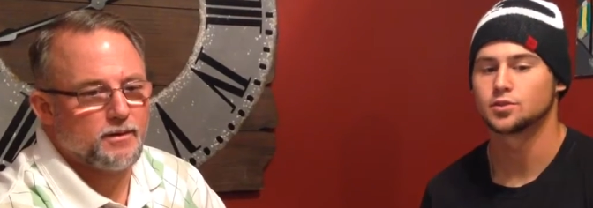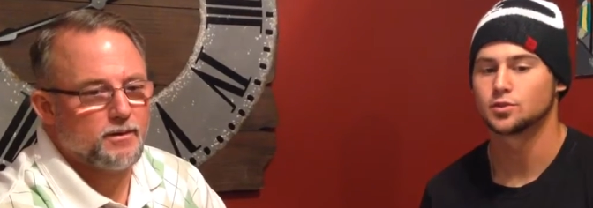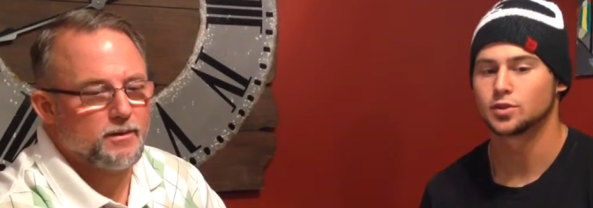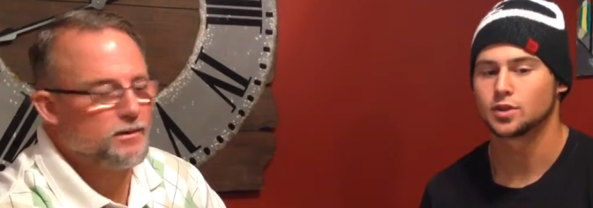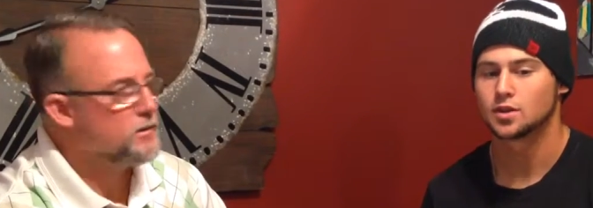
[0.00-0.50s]

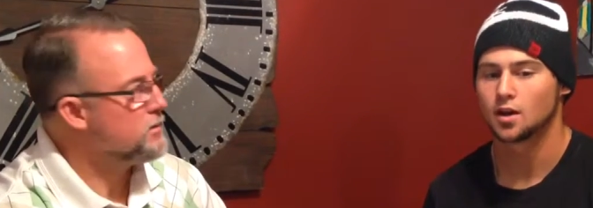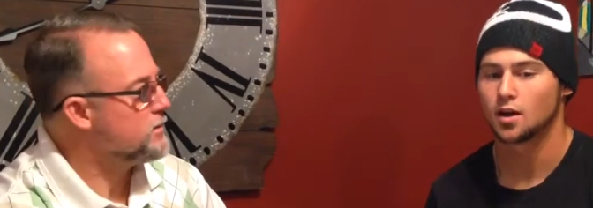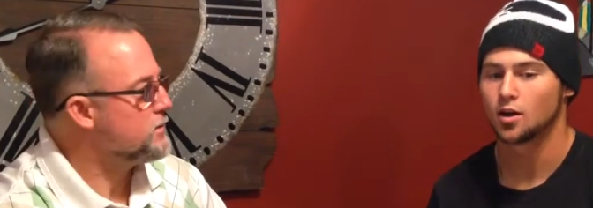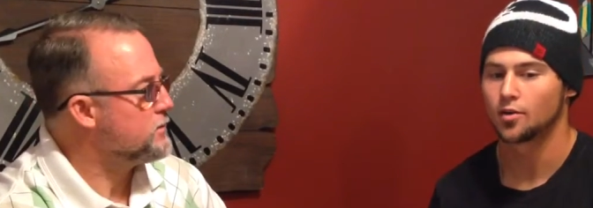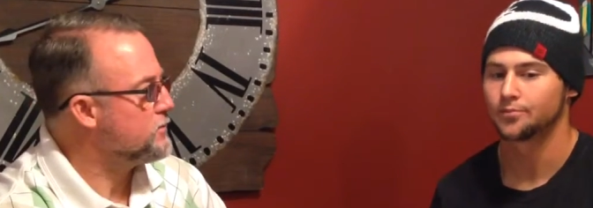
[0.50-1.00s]
Speaker 1: doing?
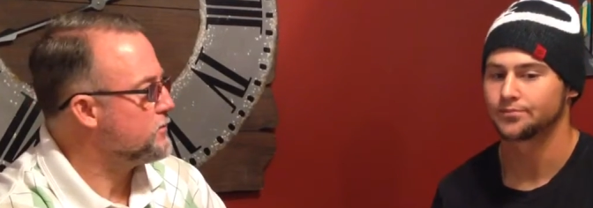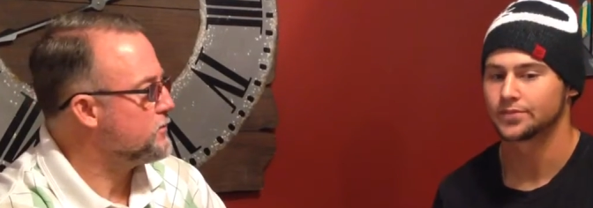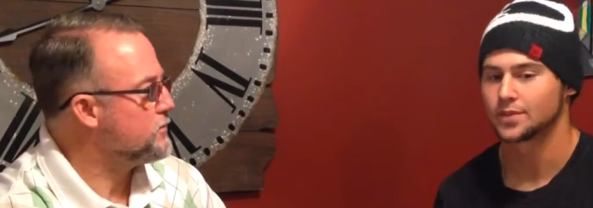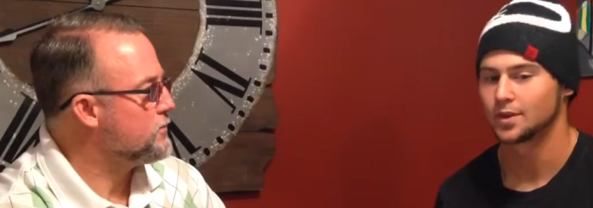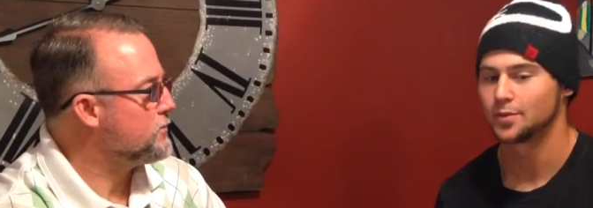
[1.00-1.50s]
Um,
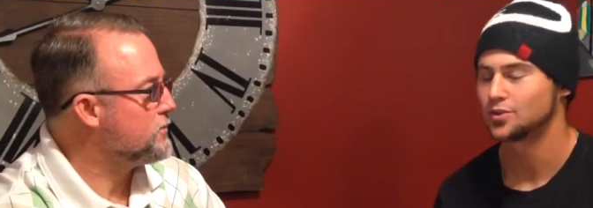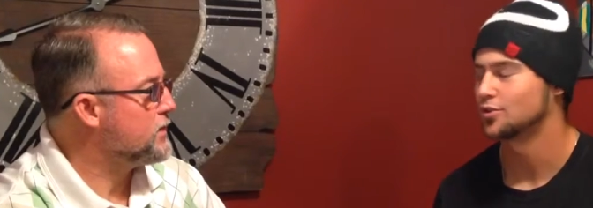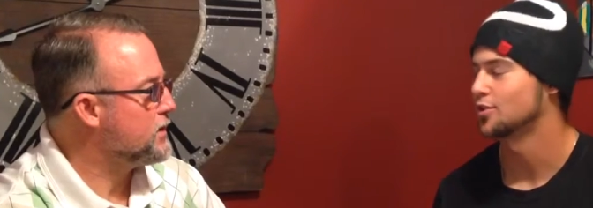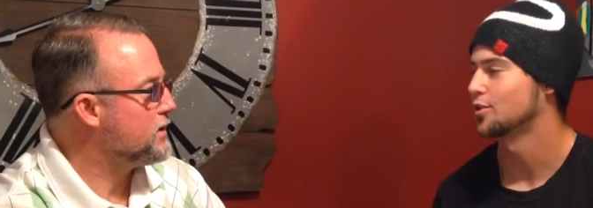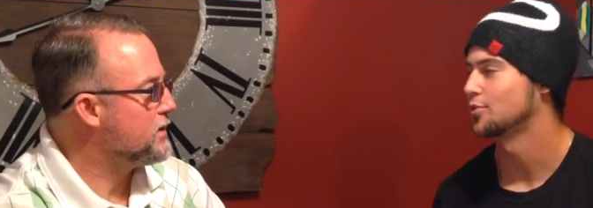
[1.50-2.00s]
I mean, you're
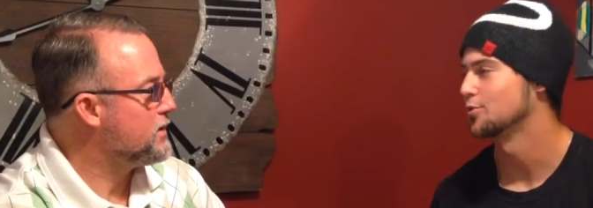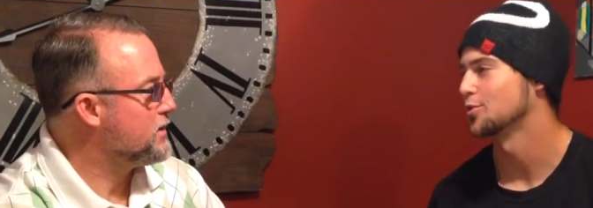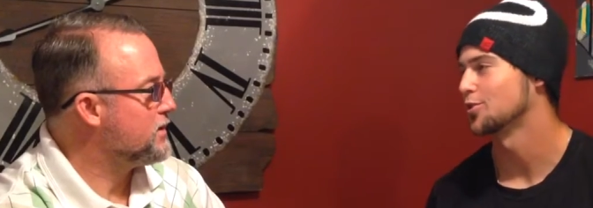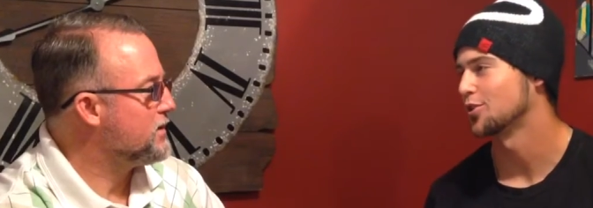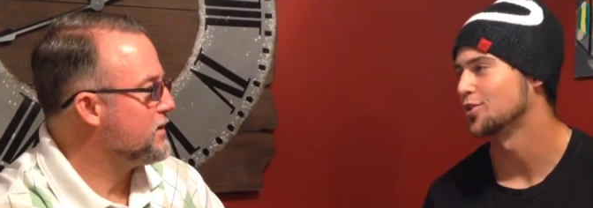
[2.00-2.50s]
already through your
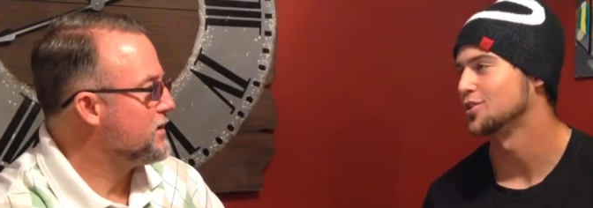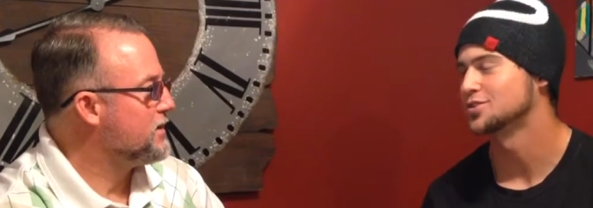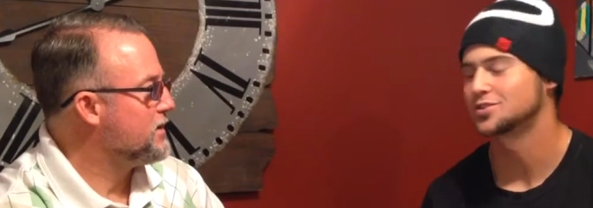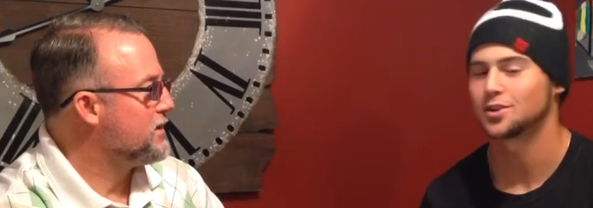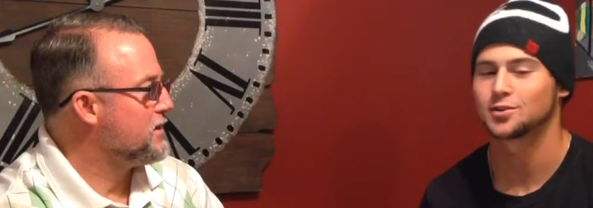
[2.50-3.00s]
30s,
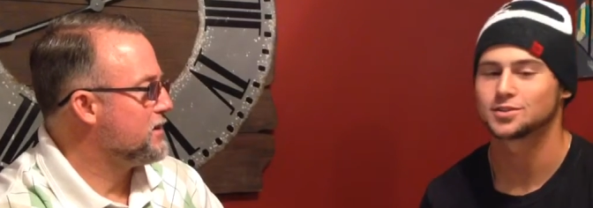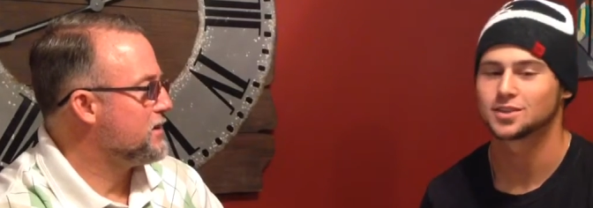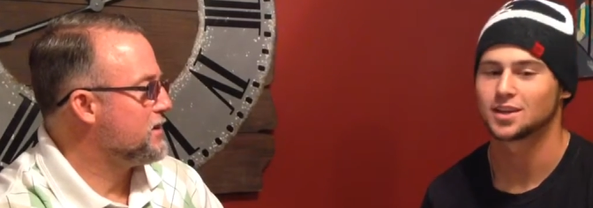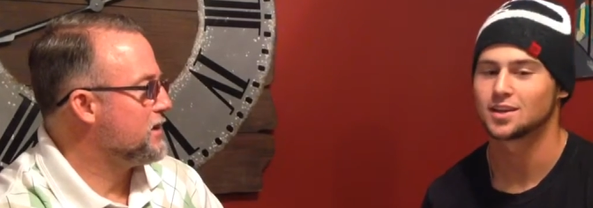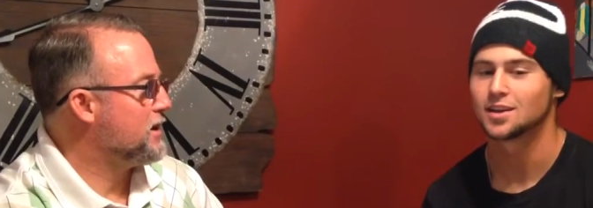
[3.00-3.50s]
so I'd
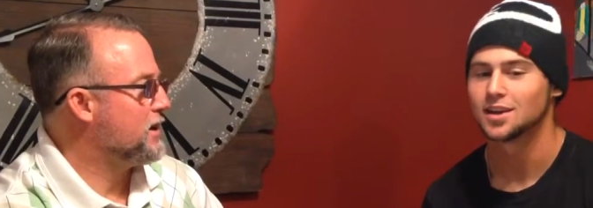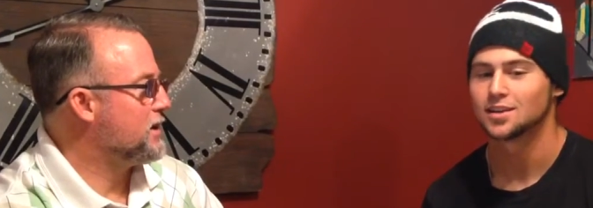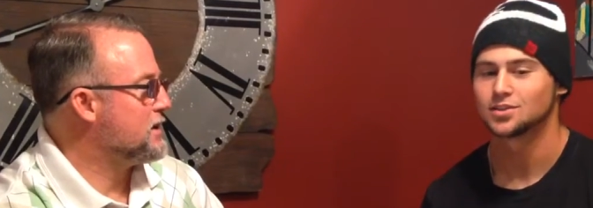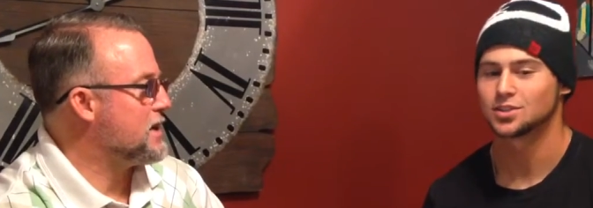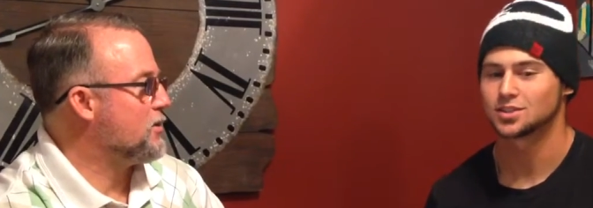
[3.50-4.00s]
say
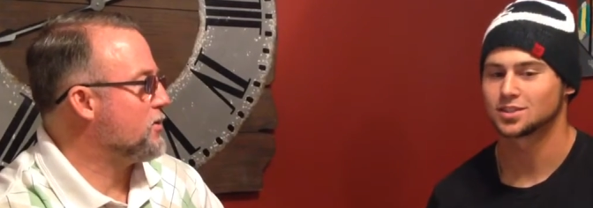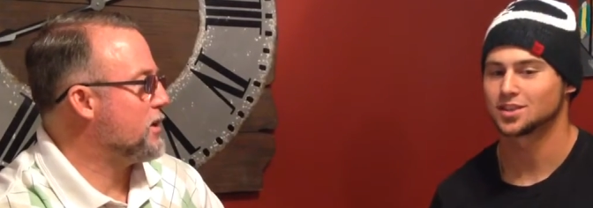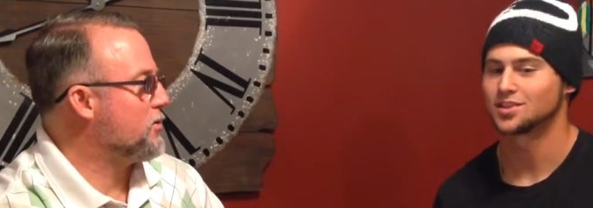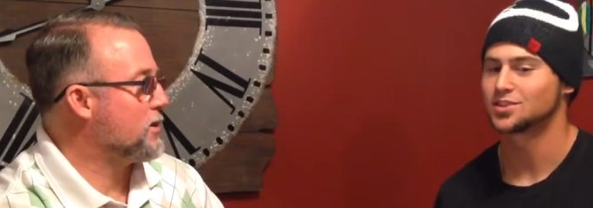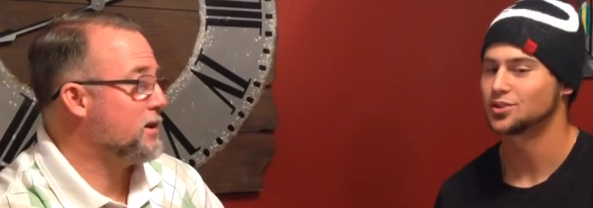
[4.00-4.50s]
just they,
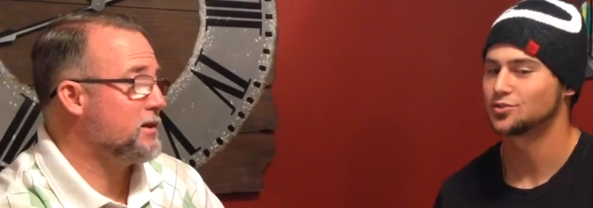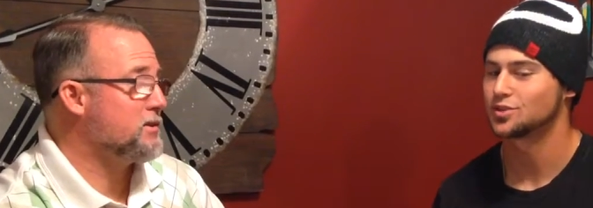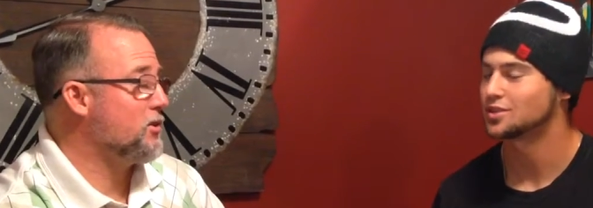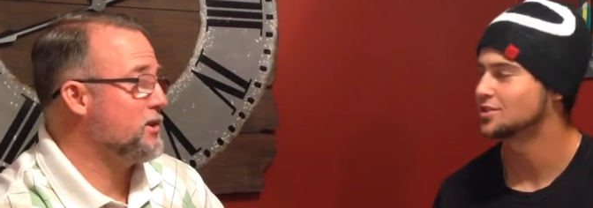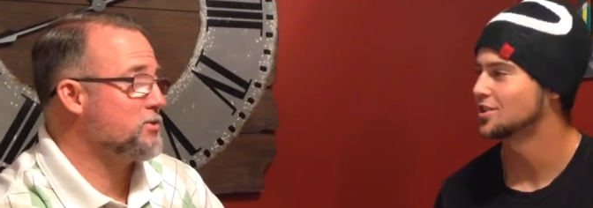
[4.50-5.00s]
they, continuing.
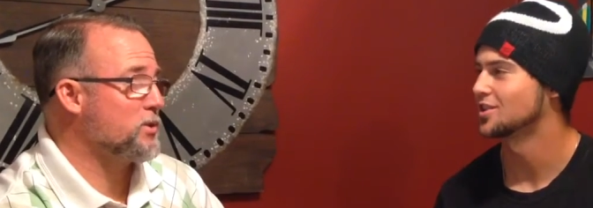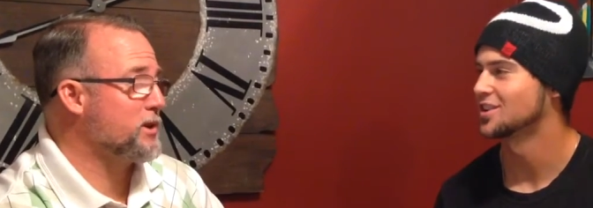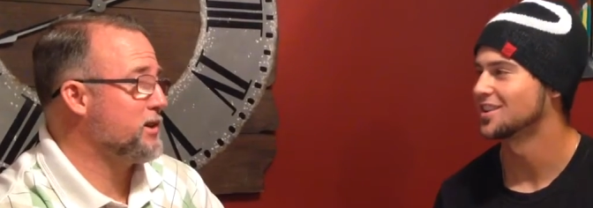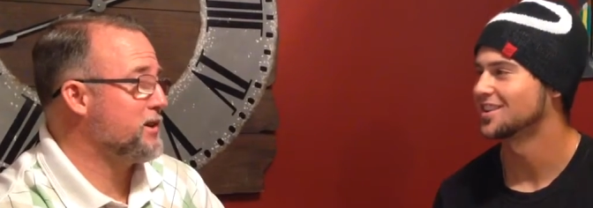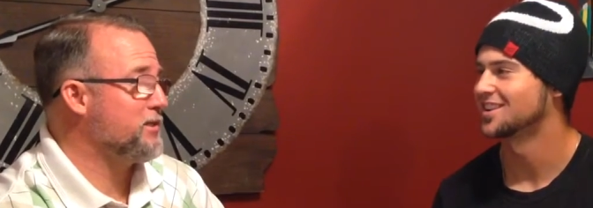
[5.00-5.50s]
30s your,
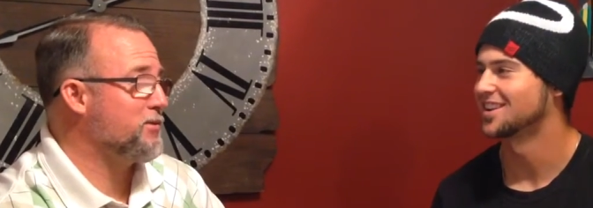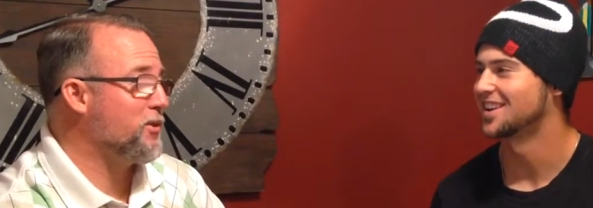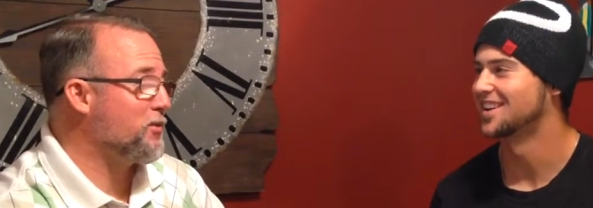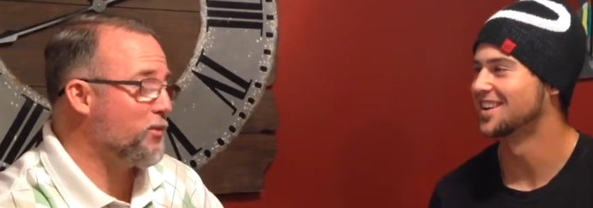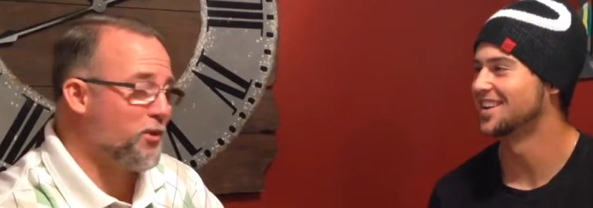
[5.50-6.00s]
good.
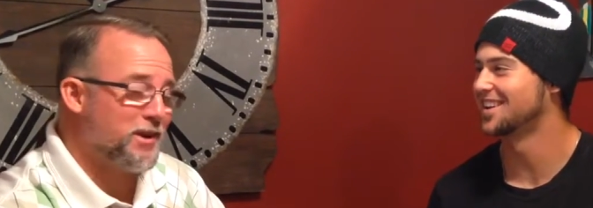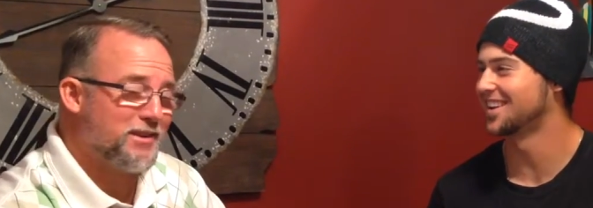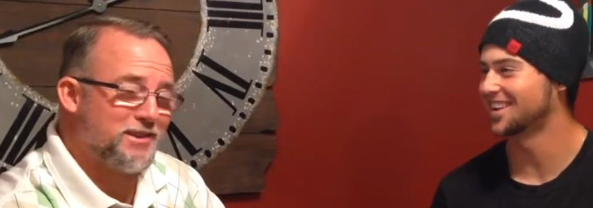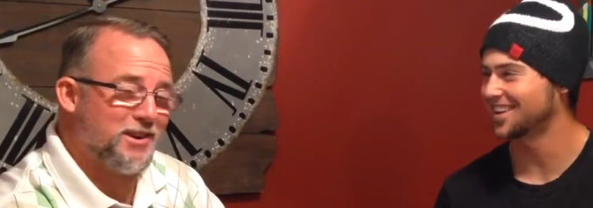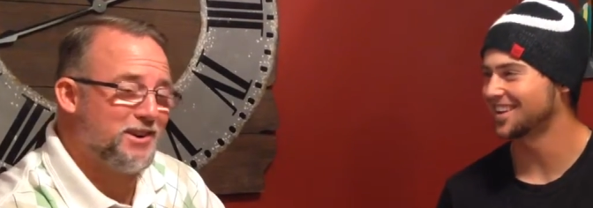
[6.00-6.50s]
Yeah.
Speaker 2: 40,
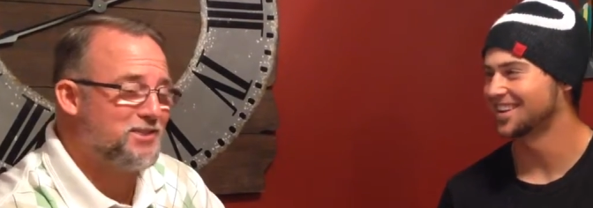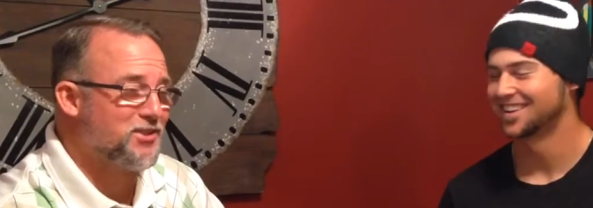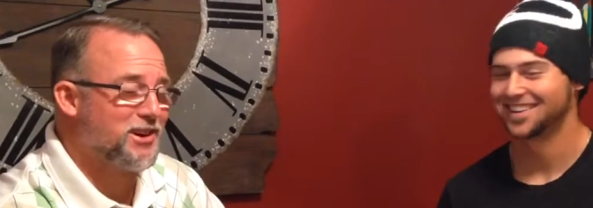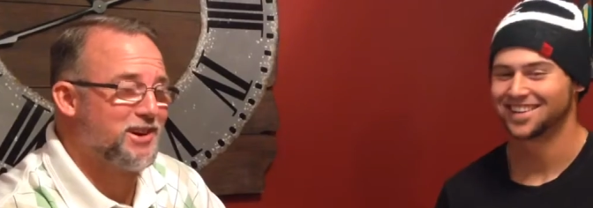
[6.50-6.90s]
30s